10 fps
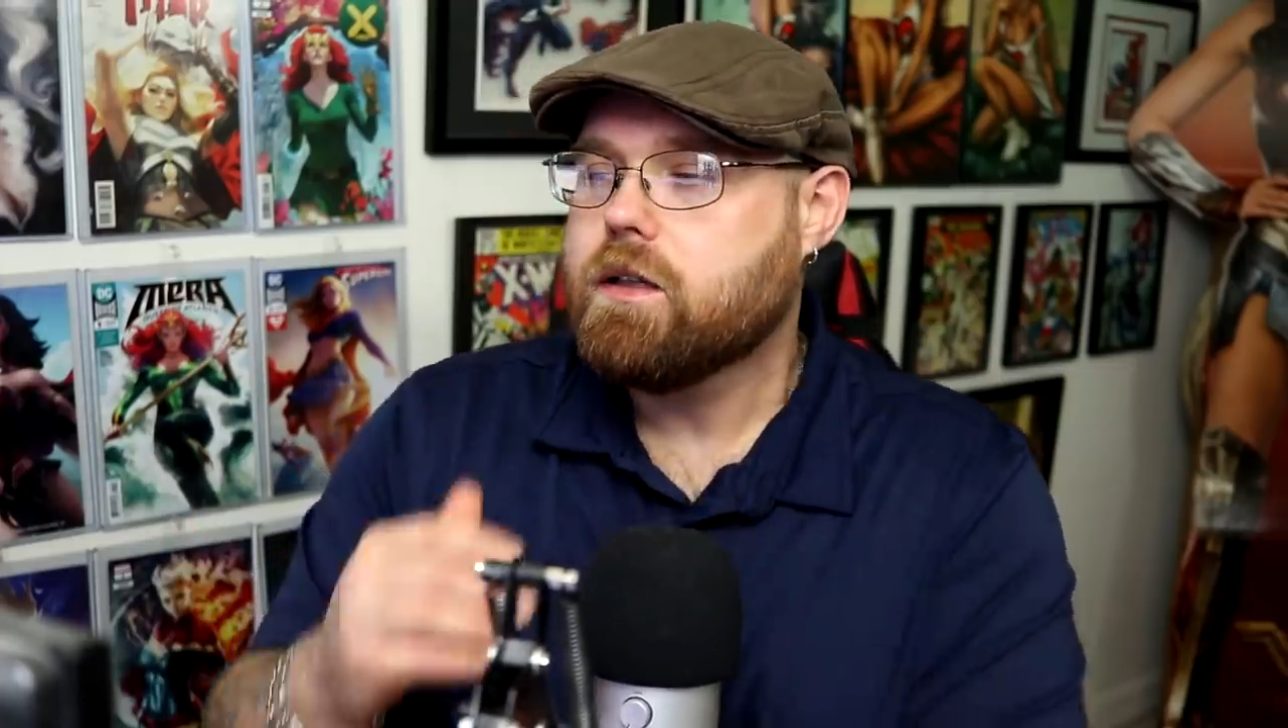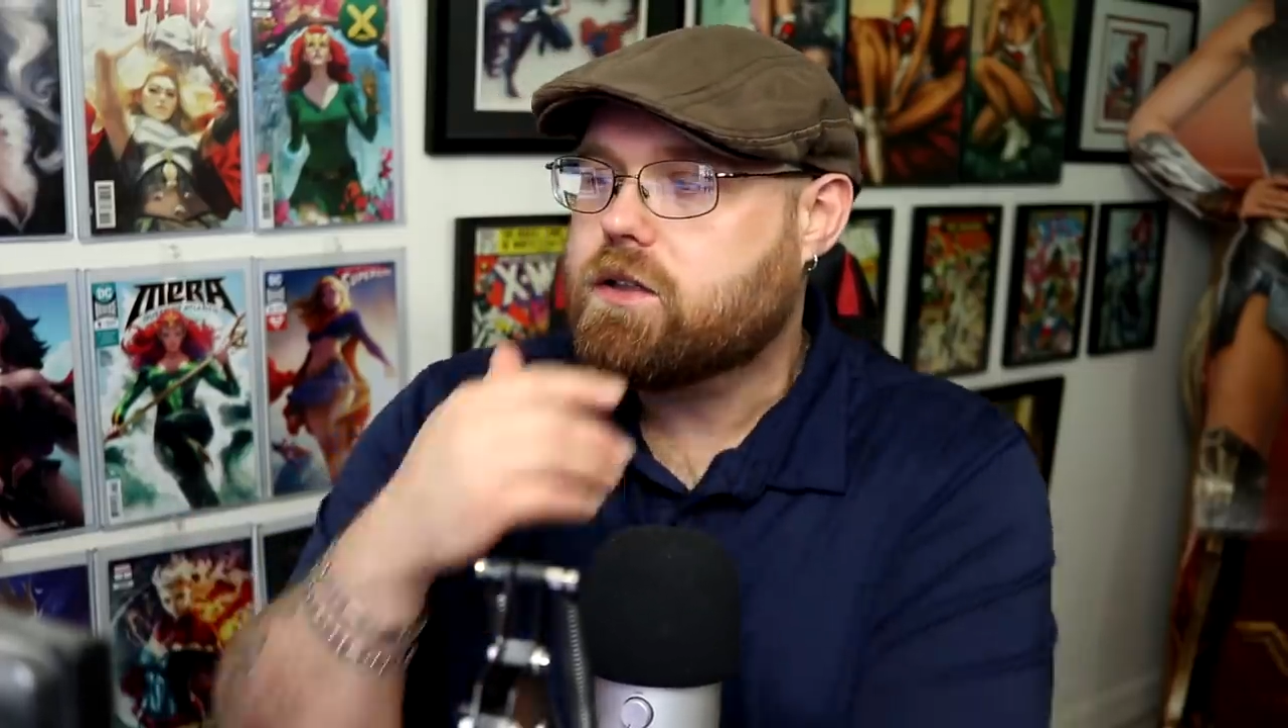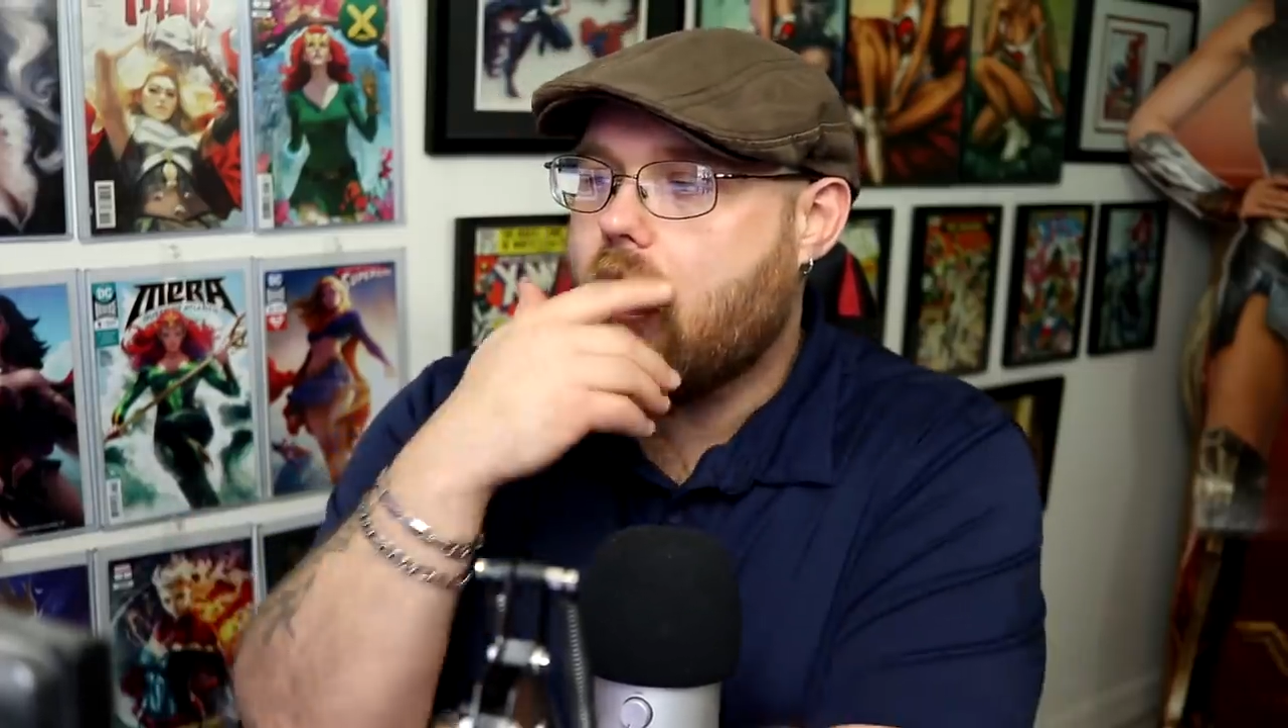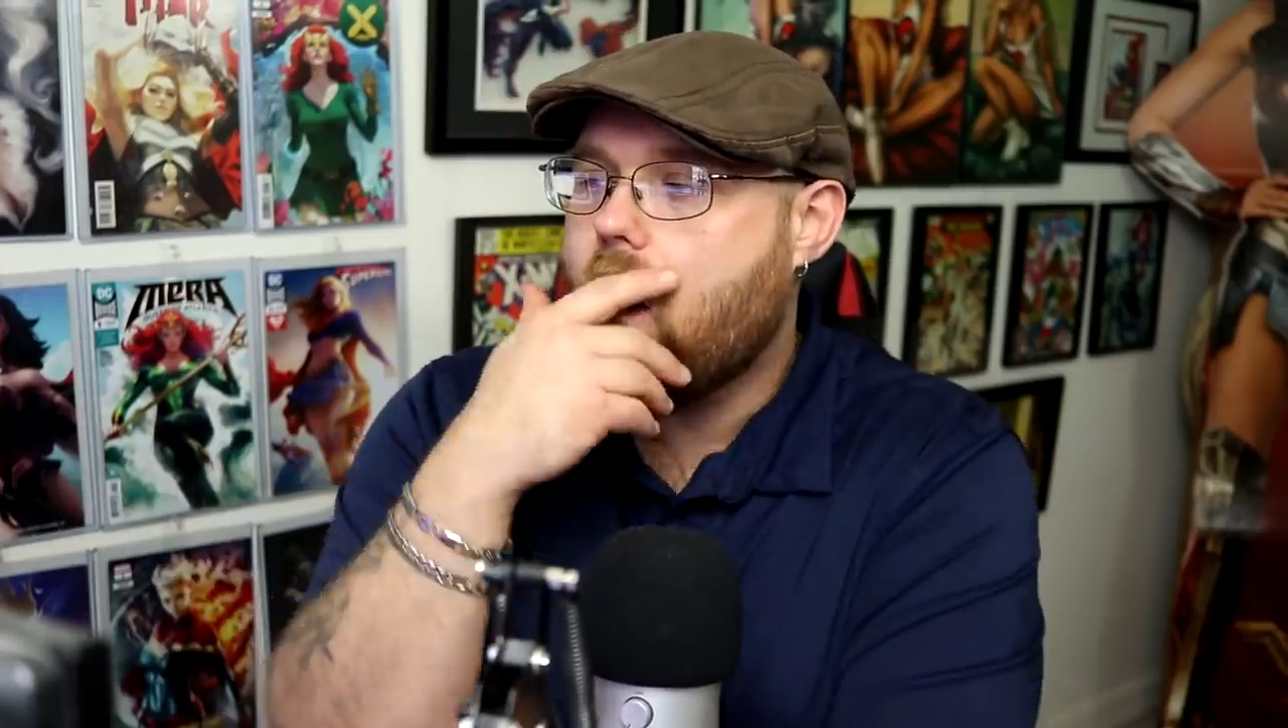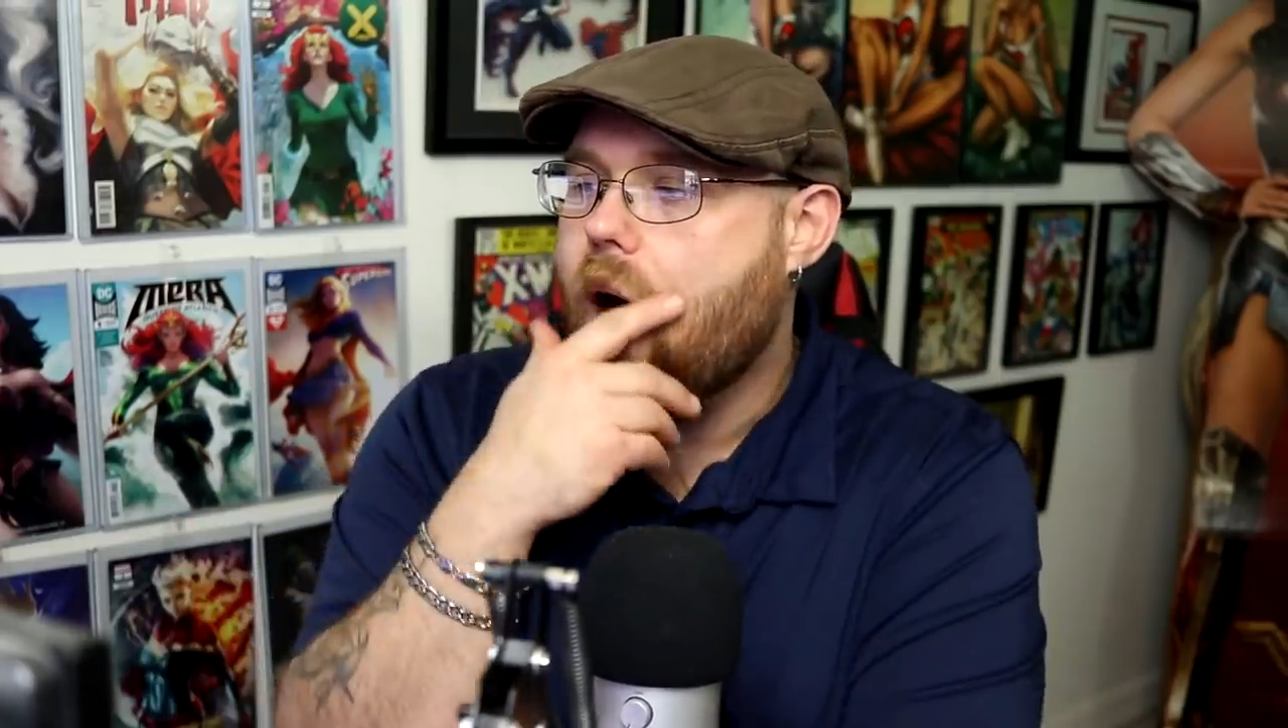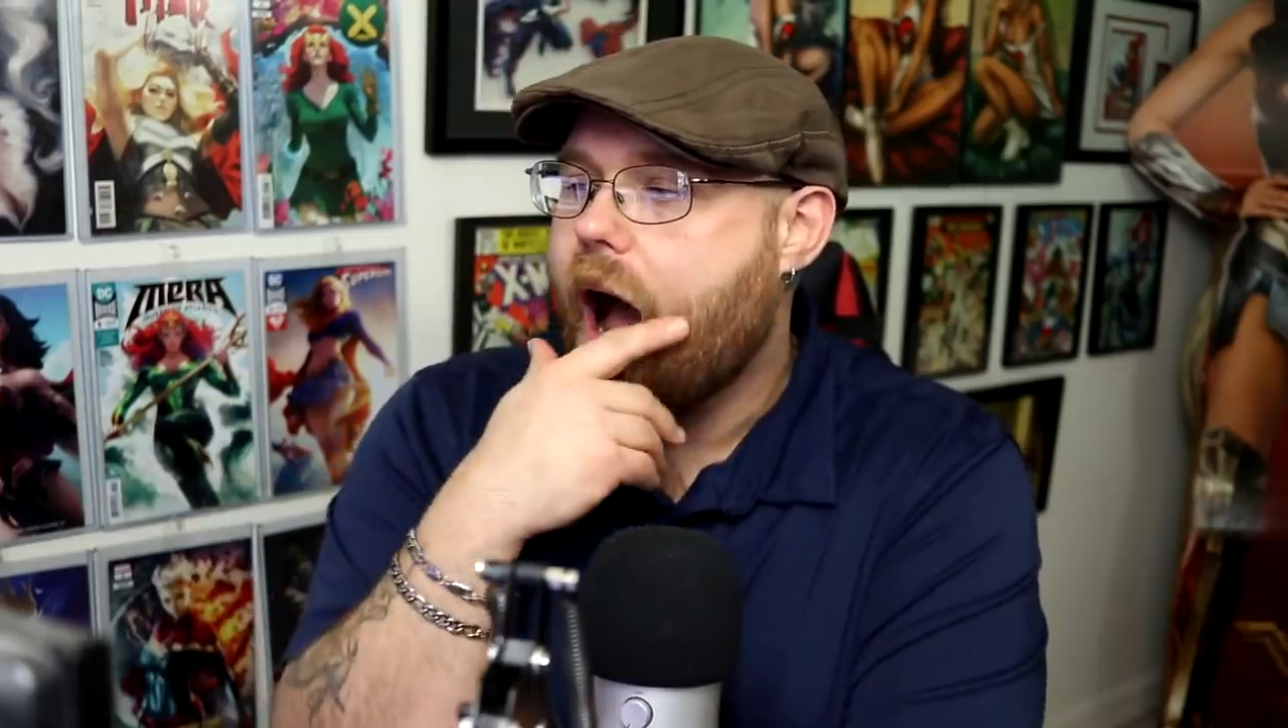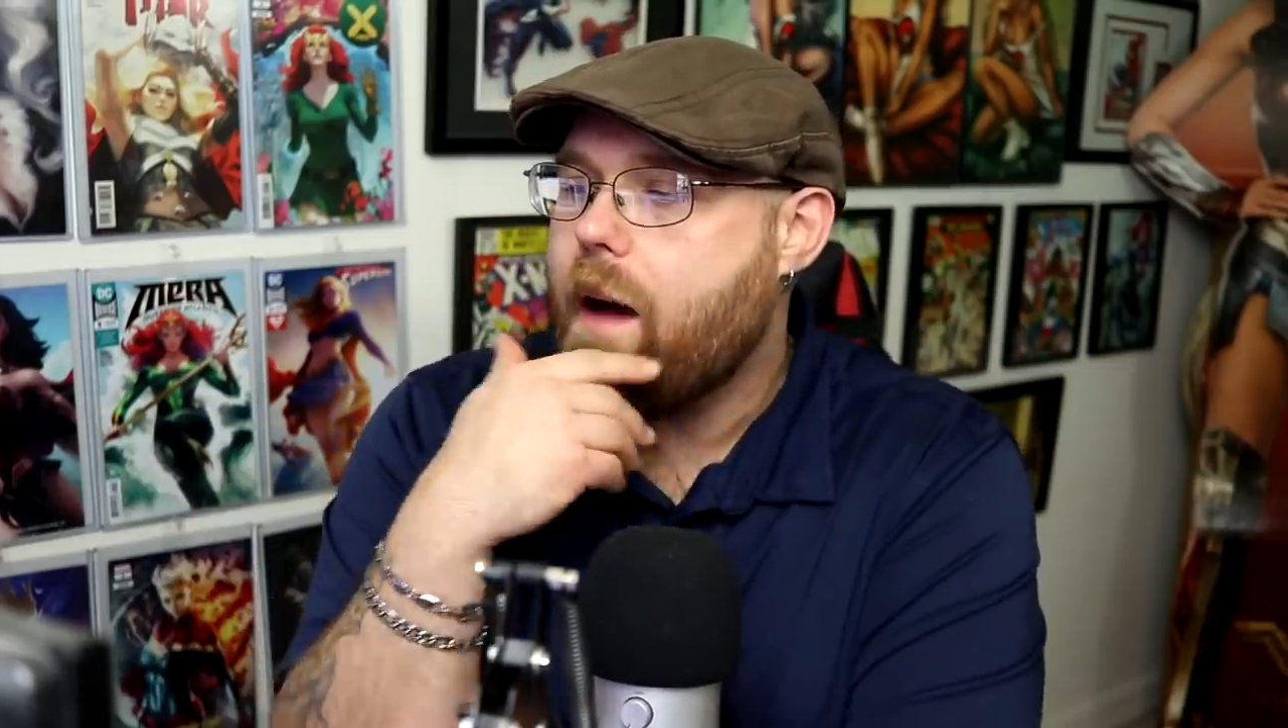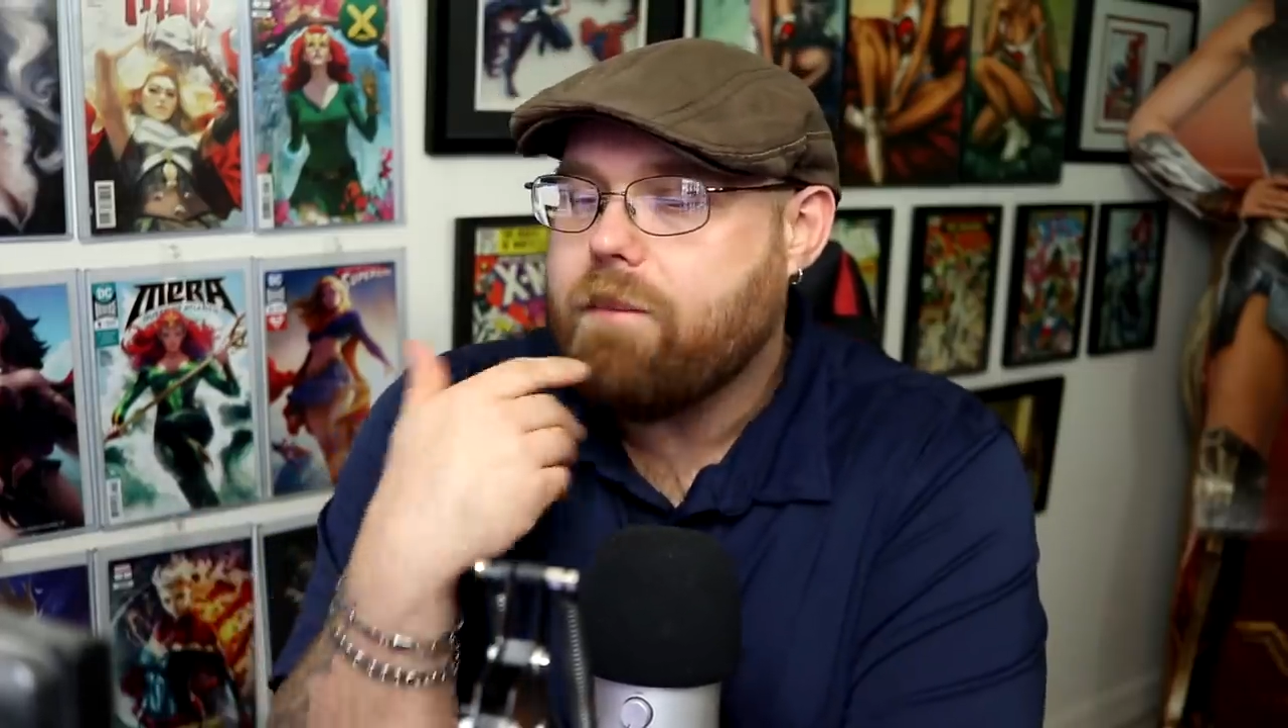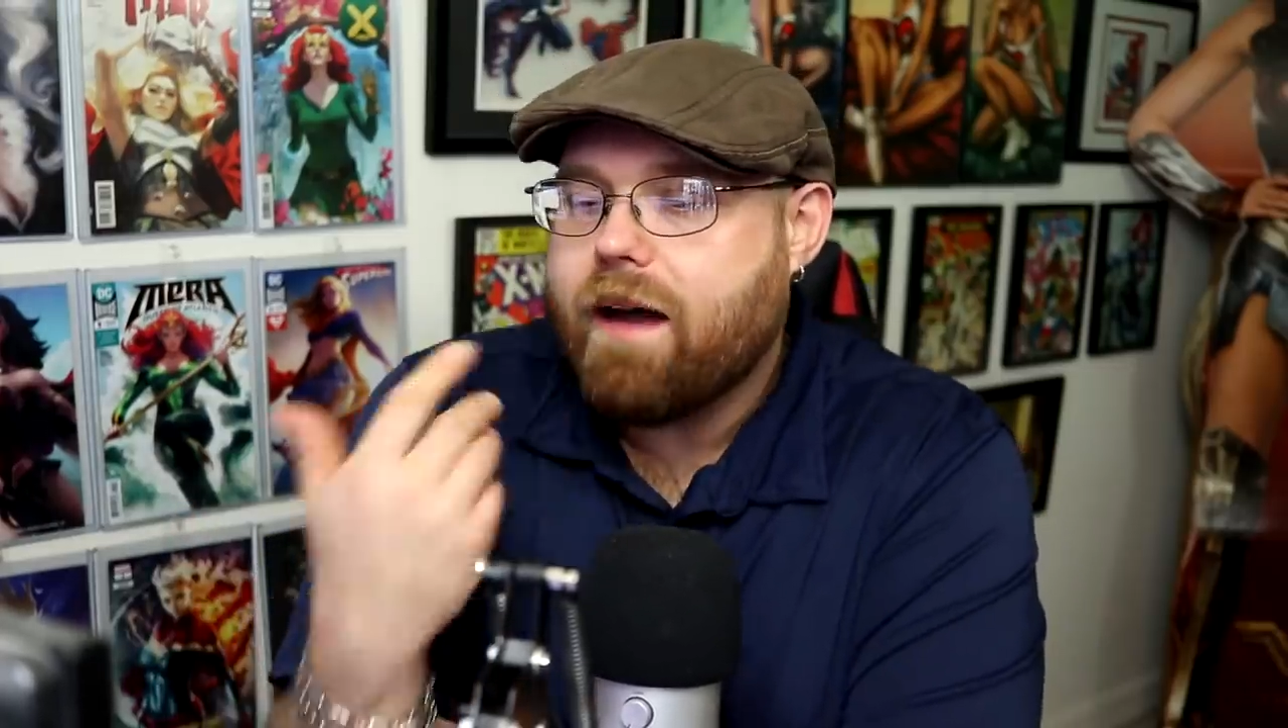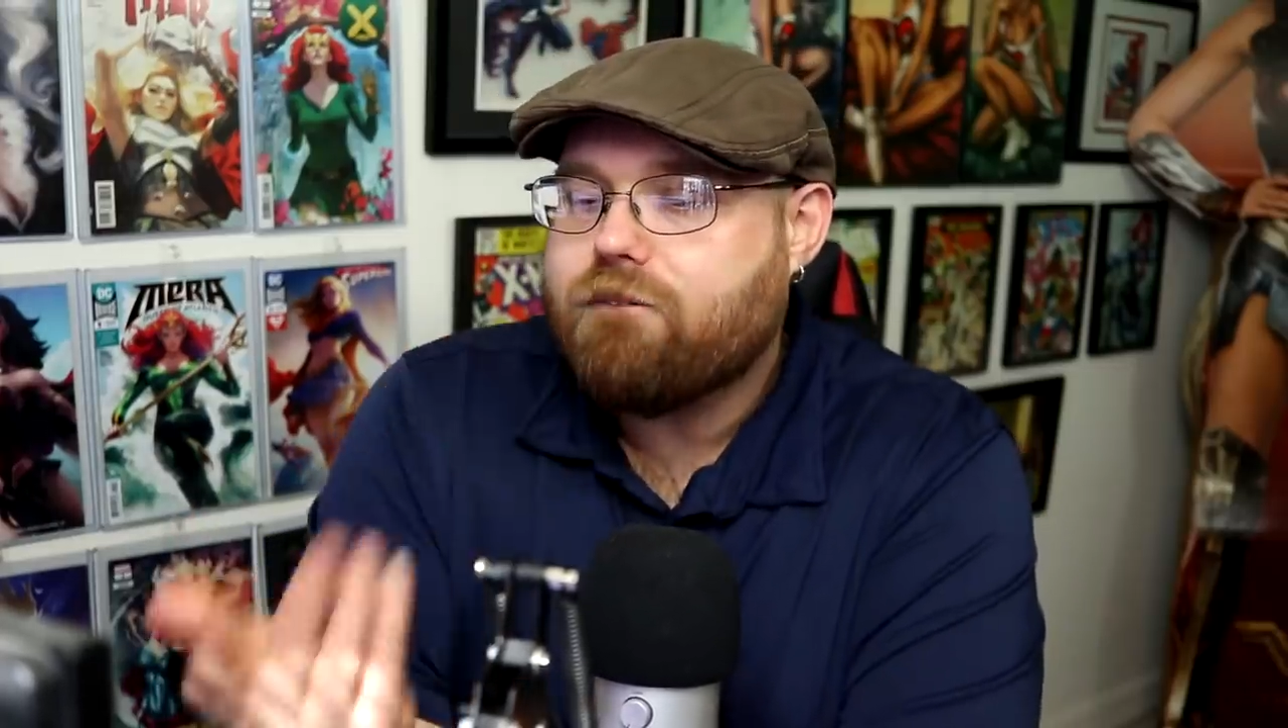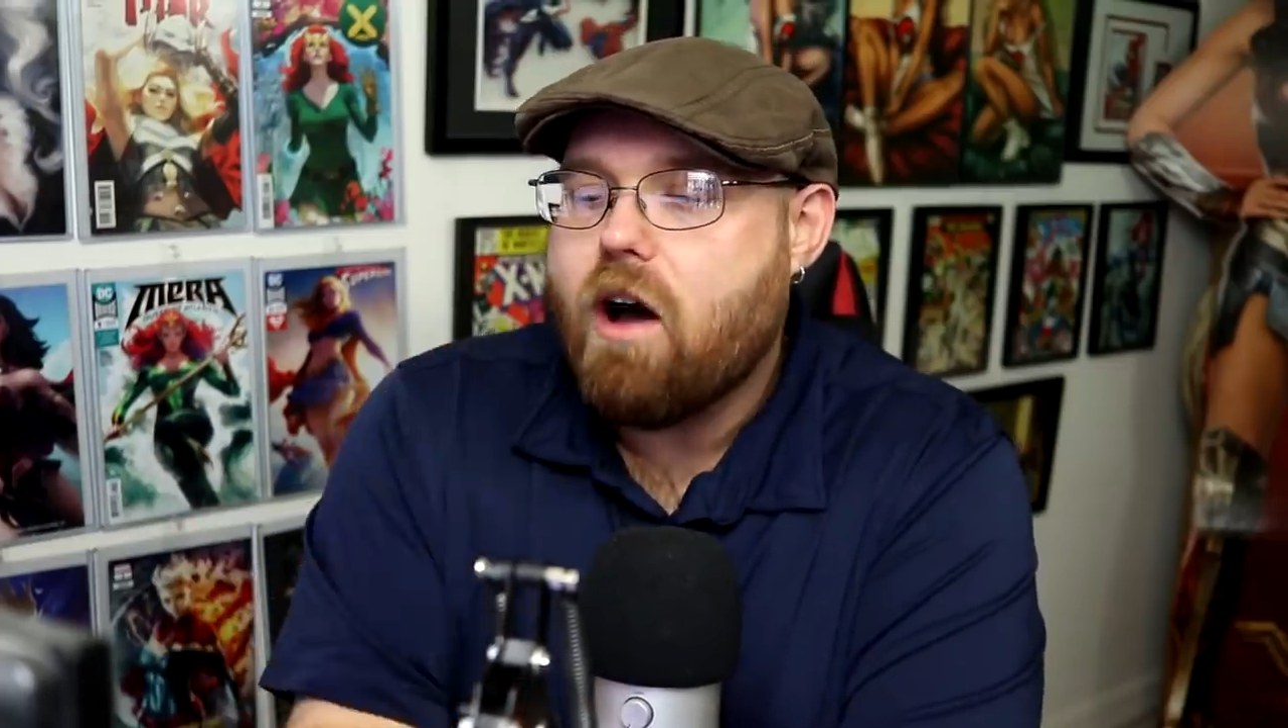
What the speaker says: So I'm not